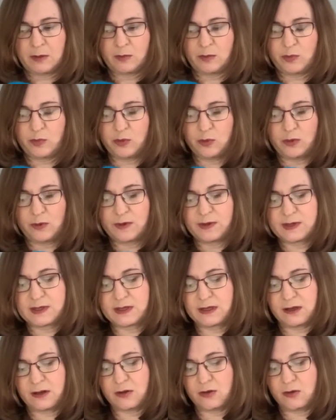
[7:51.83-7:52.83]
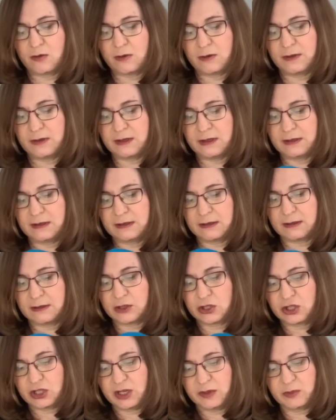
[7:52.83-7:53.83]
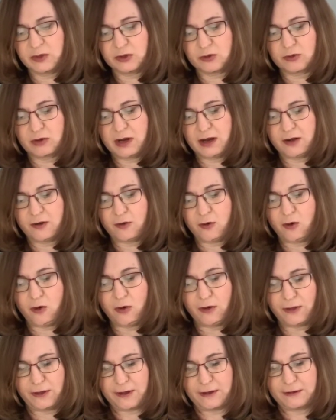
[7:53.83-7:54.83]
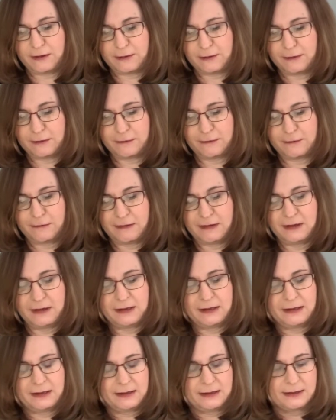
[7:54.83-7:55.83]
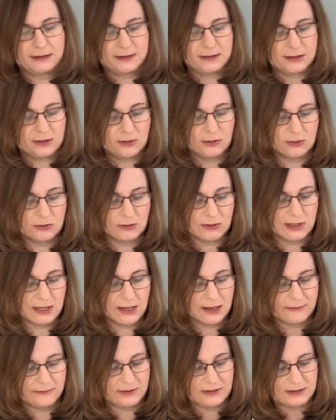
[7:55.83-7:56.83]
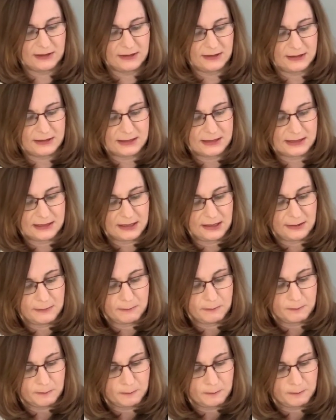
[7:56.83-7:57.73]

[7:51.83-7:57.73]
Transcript: pull the thing on it and shape it right on it, so to have it in the same